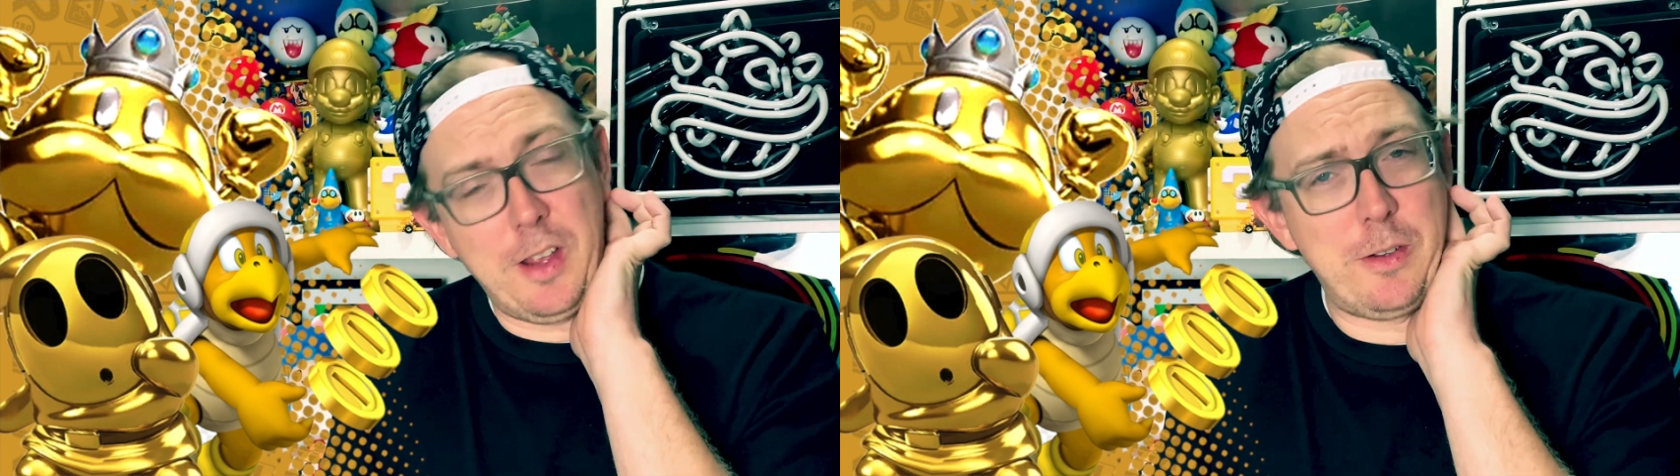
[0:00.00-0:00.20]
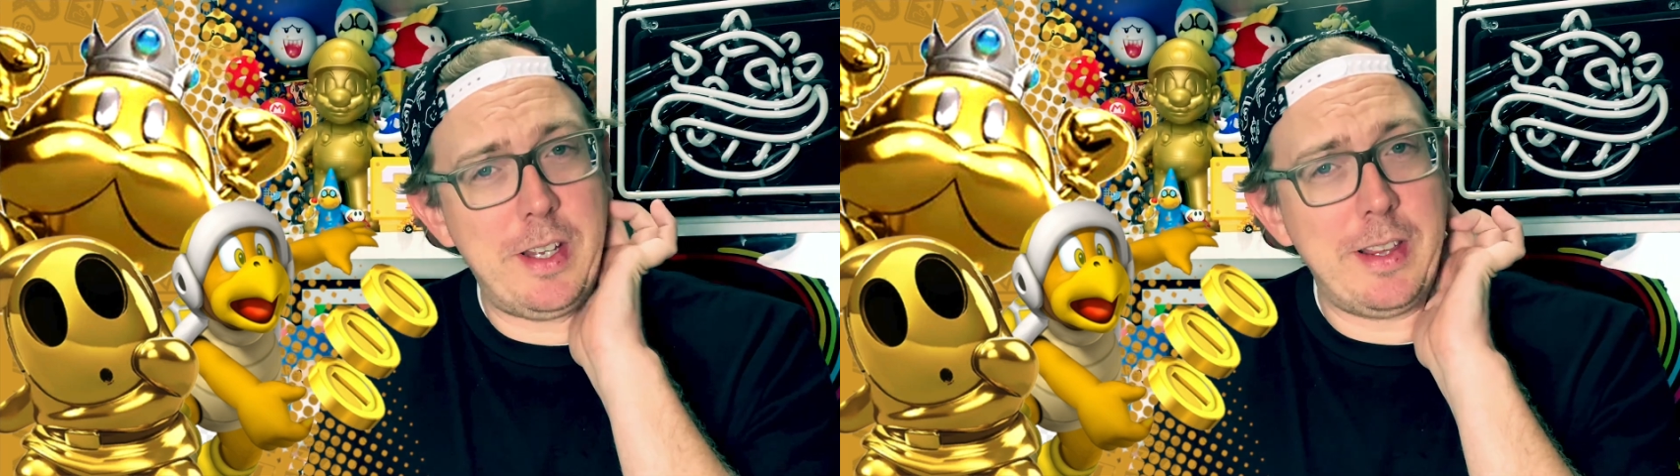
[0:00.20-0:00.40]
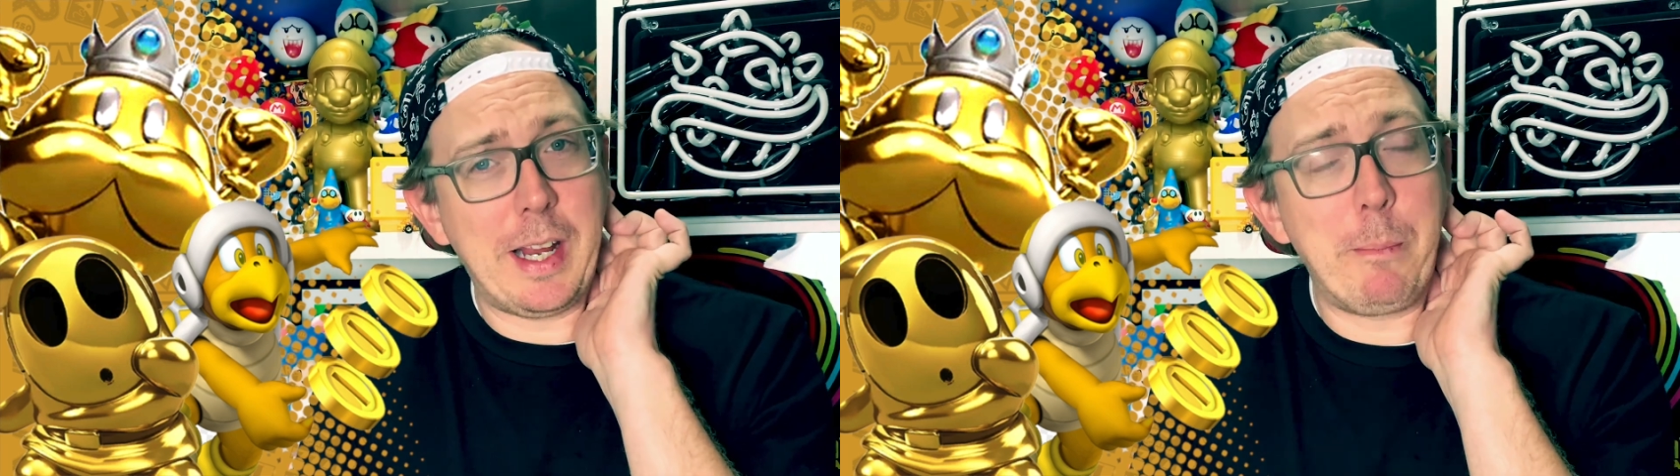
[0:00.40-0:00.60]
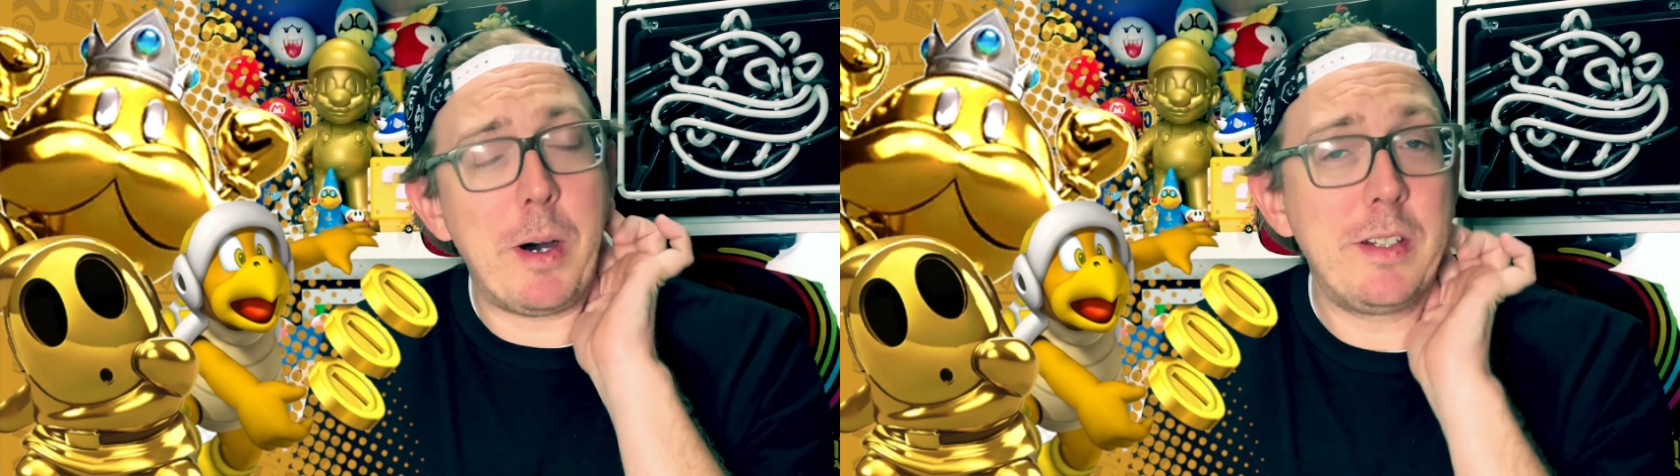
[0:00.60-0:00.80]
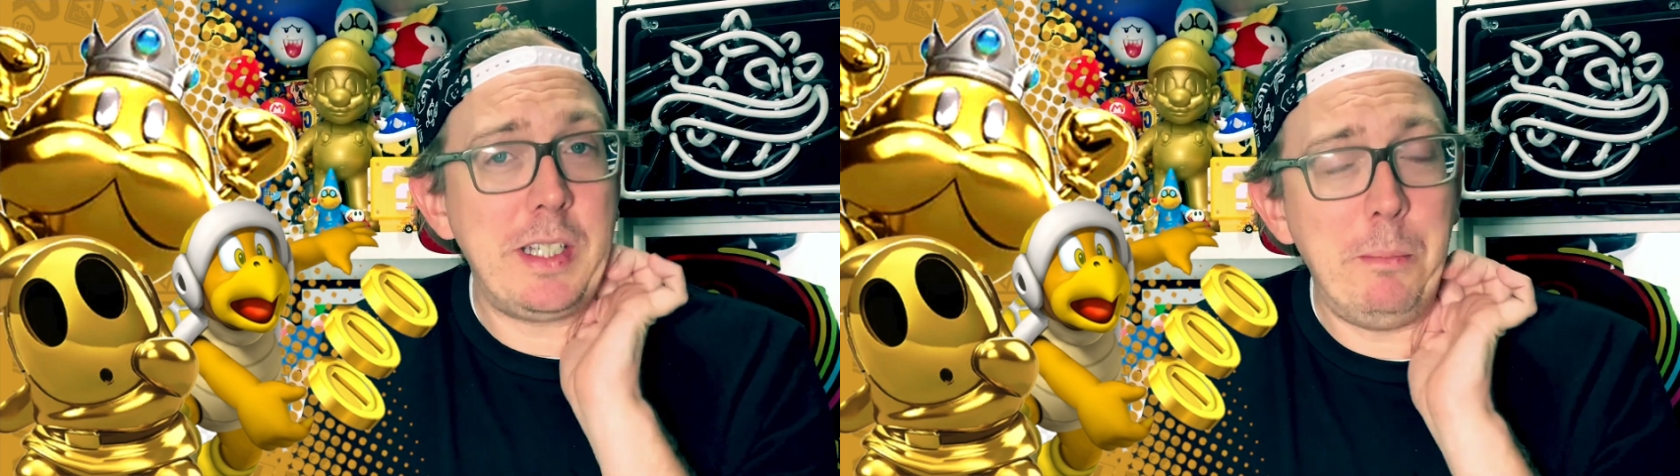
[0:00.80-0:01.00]
other than like
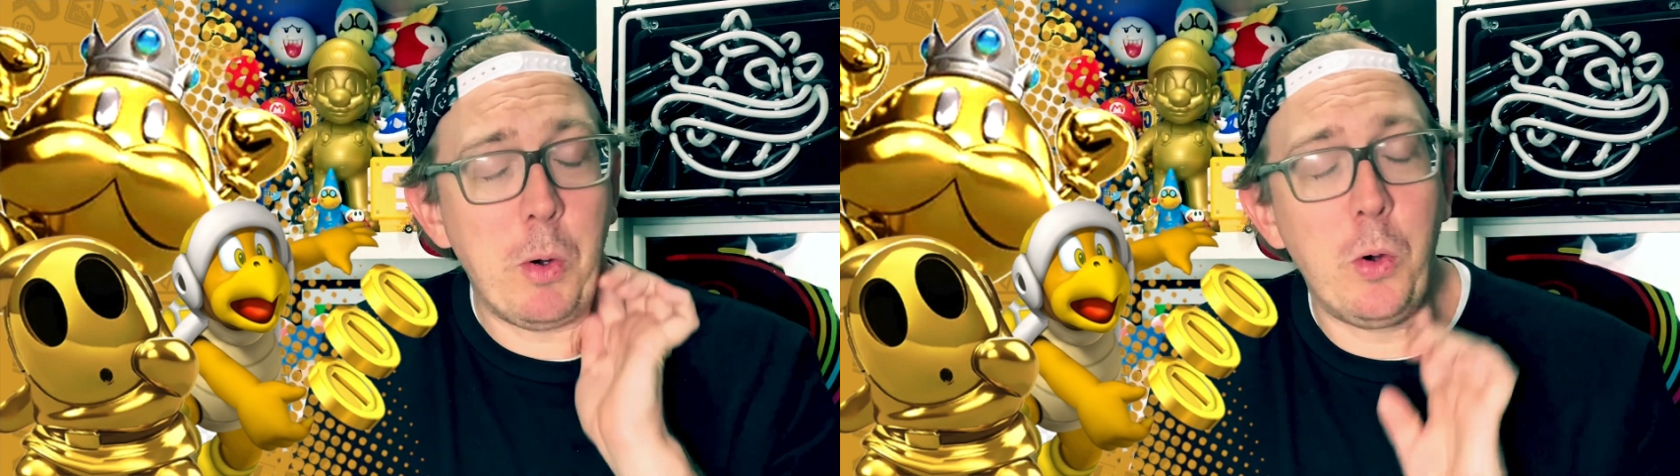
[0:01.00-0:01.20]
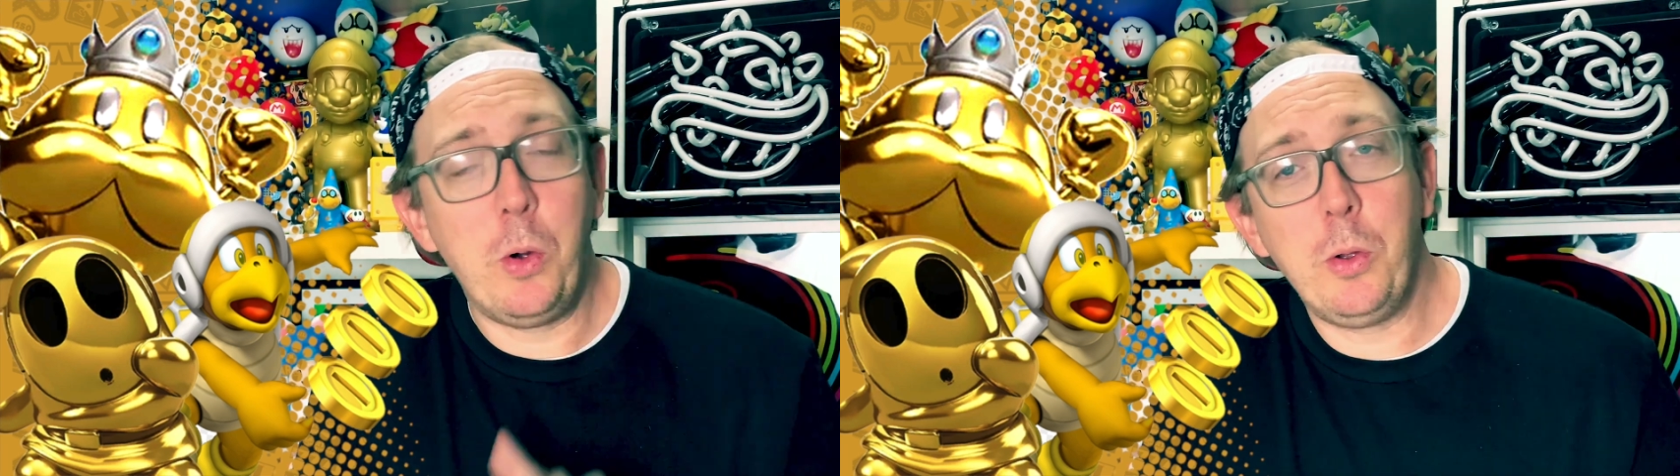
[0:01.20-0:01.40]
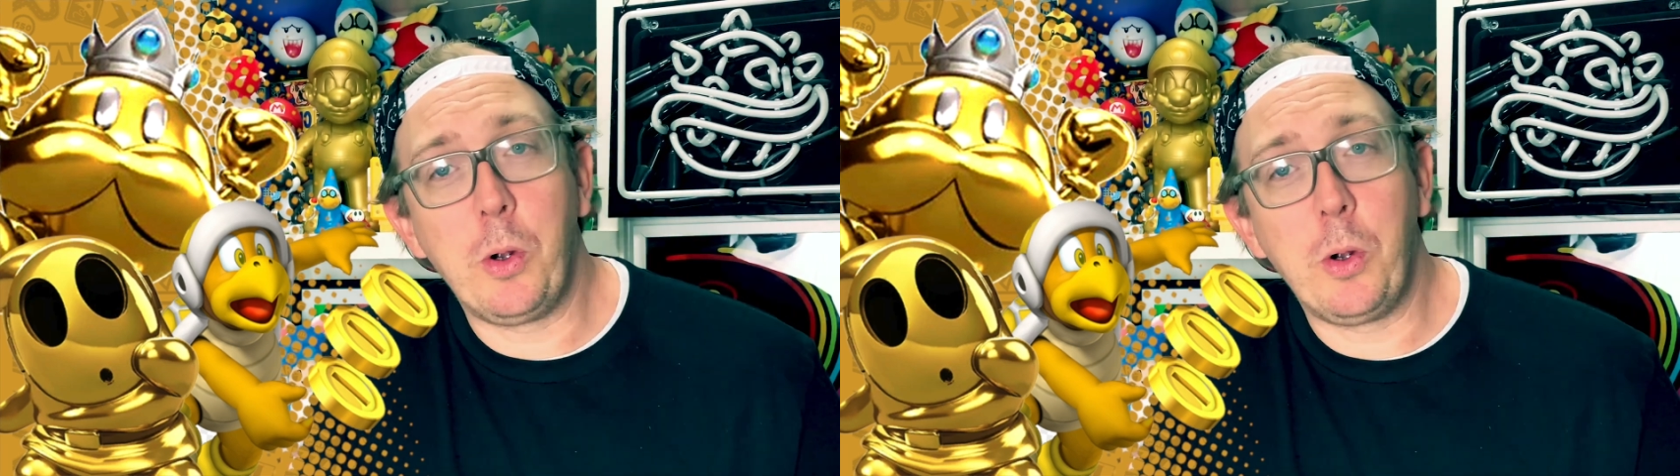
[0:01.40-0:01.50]
Monty Mole